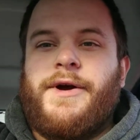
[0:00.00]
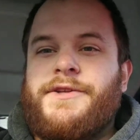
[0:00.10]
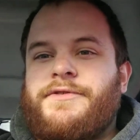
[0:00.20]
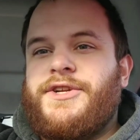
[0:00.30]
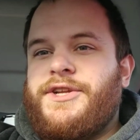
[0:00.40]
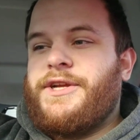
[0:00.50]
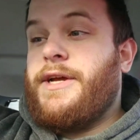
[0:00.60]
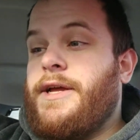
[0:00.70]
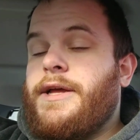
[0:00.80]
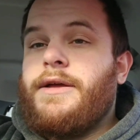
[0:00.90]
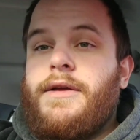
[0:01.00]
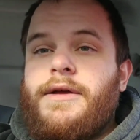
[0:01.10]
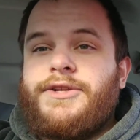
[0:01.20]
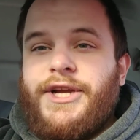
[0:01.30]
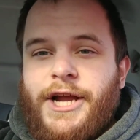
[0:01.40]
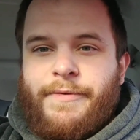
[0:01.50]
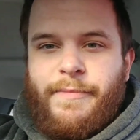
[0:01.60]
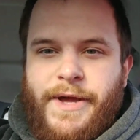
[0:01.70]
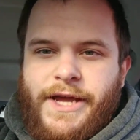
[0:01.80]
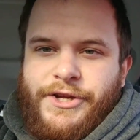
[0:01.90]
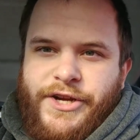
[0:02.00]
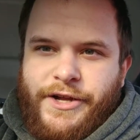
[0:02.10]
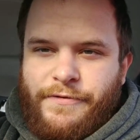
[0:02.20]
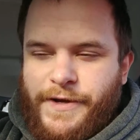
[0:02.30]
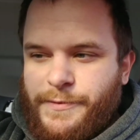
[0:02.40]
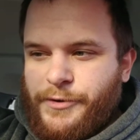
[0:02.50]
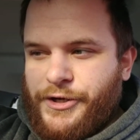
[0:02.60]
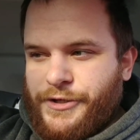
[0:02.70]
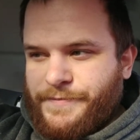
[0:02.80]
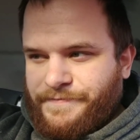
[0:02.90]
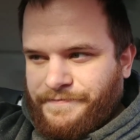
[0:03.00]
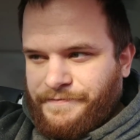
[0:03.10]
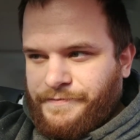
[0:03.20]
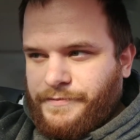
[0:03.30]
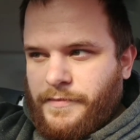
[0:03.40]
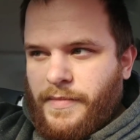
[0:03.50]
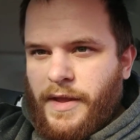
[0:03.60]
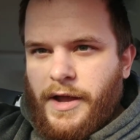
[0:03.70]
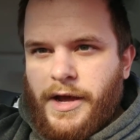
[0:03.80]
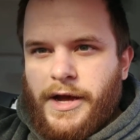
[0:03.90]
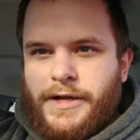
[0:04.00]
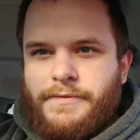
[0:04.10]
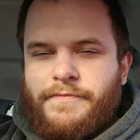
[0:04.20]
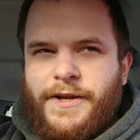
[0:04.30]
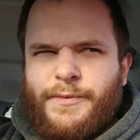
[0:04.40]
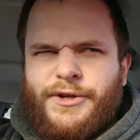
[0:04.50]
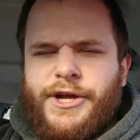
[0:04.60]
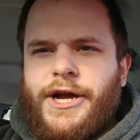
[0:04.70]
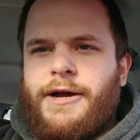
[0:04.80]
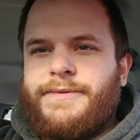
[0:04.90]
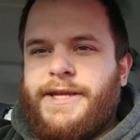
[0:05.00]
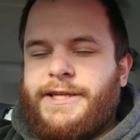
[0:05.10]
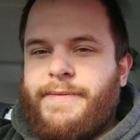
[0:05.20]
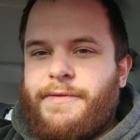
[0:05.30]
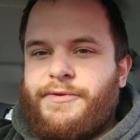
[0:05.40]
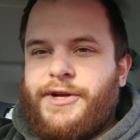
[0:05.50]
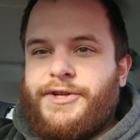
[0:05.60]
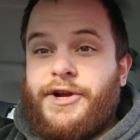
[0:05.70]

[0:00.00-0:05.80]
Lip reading: West Virginia, check out my page, check out the Facebook, facebook.com/mathwithjosh.